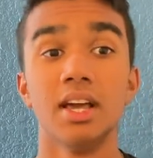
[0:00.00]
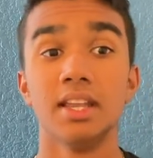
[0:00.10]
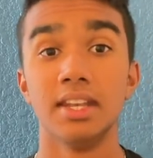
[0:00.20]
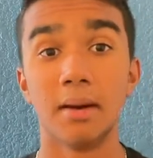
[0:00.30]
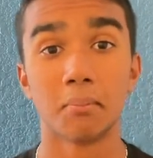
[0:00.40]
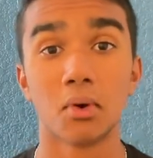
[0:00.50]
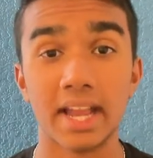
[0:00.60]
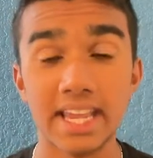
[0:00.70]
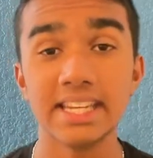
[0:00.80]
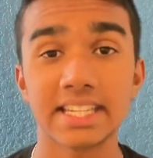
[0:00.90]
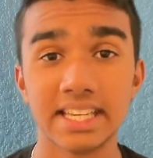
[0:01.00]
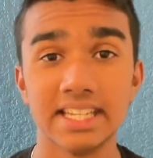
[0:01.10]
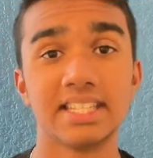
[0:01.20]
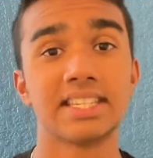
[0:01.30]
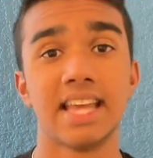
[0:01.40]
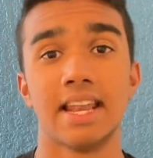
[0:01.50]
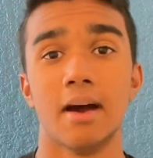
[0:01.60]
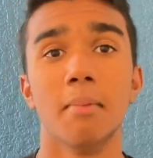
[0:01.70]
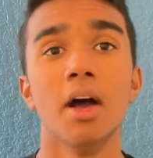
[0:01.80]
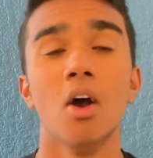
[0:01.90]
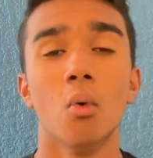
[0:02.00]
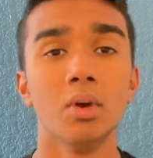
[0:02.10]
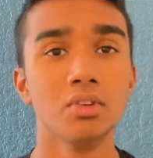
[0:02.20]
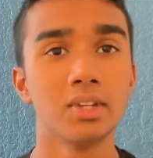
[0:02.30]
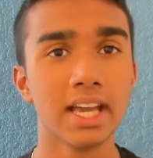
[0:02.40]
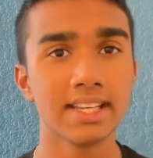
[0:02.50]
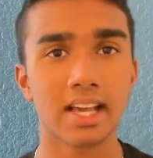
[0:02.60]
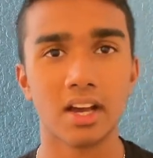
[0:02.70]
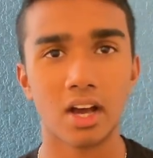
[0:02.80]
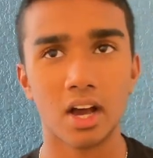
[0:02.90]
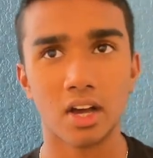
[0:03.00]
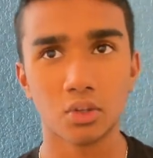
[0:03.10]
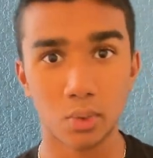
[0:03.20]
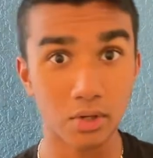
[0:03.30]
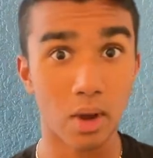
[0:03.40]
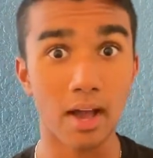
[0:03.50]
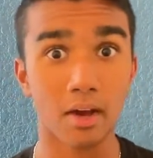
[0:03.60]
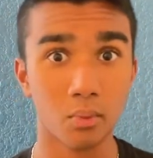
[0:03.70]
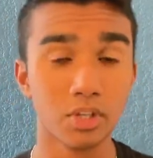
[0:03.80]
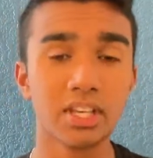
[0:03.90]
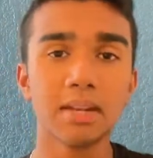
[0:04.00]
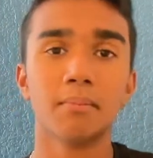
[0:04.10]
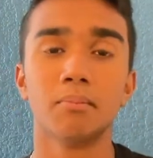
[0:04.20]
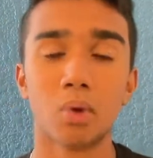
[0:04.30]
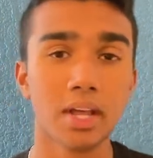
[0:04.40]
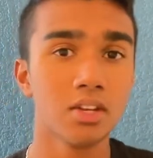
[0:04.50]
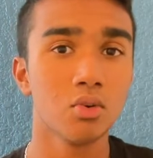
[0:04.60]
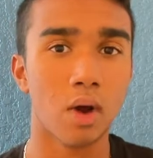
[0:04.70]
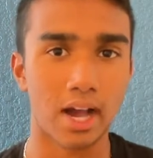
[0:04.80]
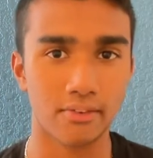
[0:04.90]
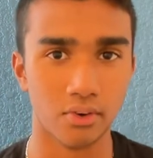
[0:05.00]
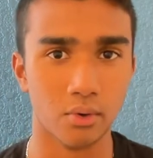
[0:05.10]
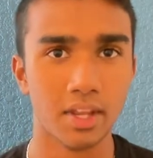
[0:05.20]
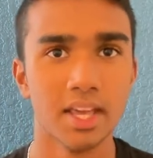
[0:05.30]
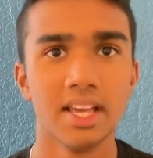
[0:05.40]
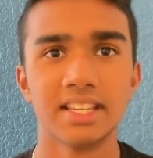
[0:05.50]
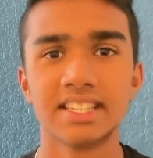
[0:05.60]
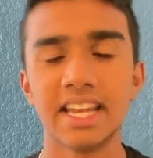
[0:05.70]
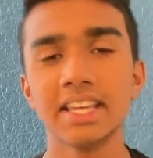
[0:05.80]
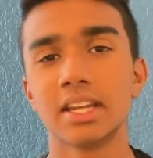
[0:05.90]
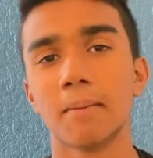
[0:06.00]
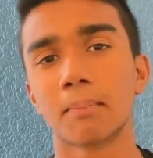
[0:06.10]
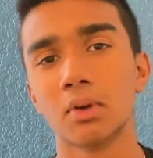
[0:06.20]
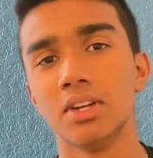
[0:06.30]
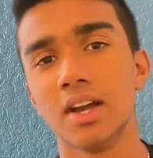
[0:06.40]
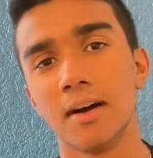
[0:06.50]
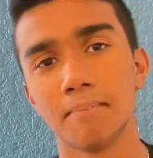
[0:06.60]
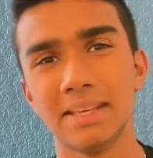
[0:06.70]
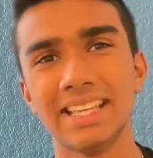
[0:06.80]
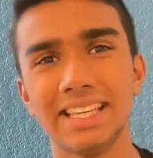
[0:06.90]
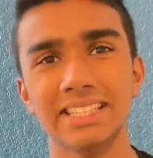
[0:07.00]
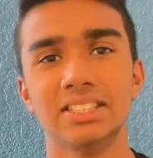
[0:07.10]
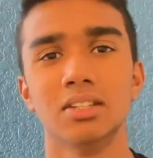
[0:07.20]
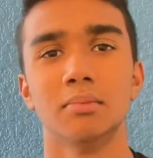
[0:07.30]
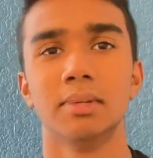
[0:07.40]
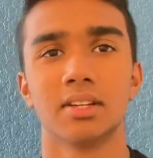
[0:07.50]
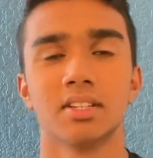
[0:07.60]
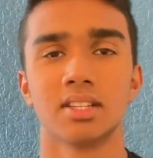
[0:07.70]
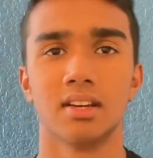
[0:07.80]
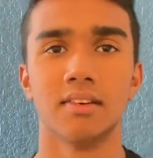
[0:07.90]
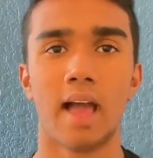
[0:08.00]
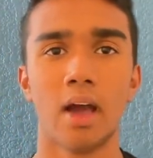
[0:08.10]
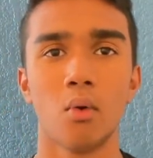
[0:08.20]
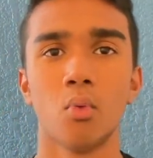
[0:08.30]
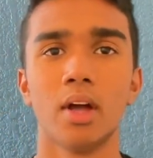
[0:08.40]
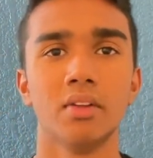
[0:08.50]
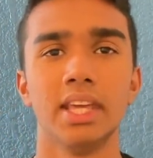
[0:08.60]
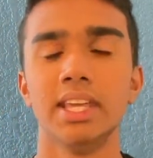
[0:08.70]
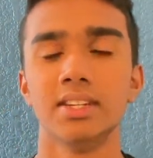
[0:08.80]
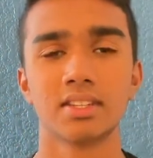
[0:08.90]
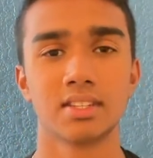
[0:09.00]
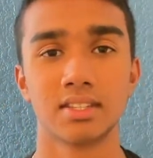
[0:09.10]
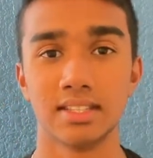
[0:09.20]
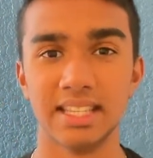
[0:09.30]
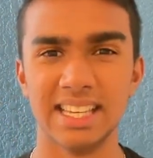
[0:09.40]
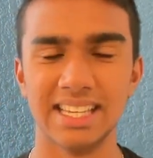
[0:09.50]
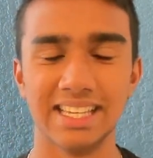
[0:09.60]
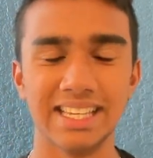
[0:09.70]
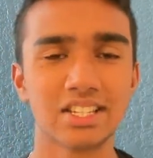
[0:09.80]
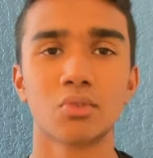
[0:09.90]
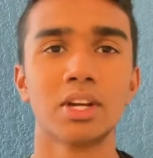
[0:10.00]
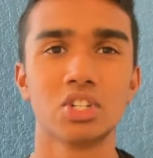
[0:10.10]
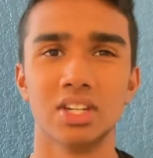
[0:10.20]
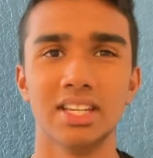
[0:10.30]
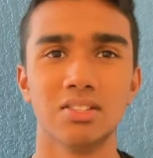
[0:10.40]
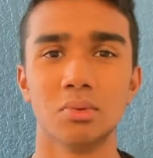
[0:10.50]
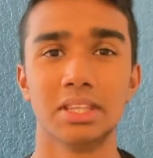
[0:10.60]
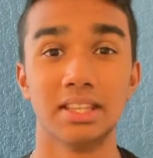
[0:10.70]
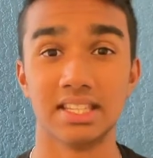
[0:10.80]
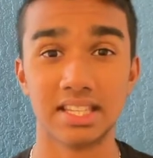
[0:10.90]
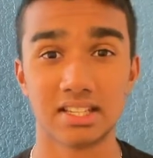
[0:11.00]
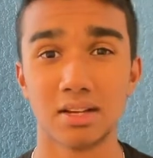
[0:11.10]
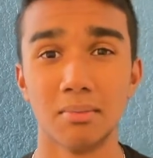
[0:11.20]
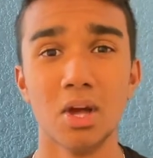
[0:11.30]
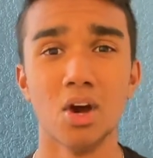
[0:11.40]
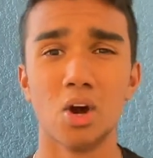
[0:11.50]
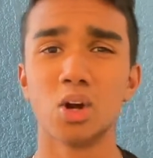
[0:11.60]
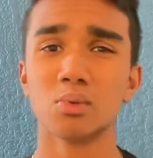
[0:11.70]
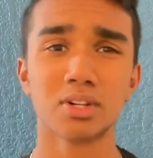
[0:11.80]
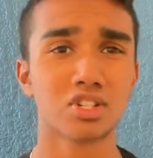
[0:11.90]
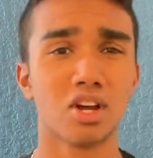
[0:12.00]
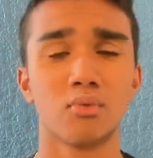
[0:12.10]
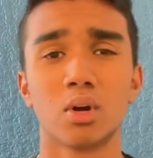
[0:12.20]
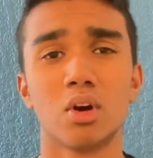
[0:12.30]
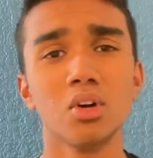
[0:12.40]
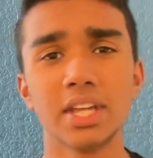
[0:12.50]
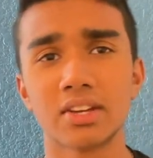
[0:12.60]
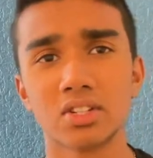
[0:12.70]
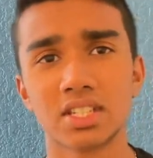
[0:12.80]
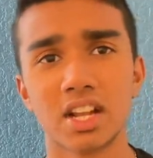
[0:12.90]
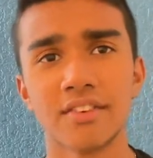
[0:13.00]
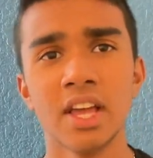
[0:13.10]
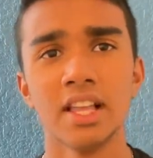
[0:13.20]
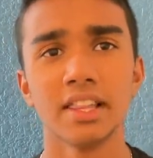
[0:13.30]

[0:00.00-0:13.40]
Number 8 is setup. When you get a brand new iPhone, setting it up could not be easier because of how well the integration is within the system, hardware, software, all that good stuff.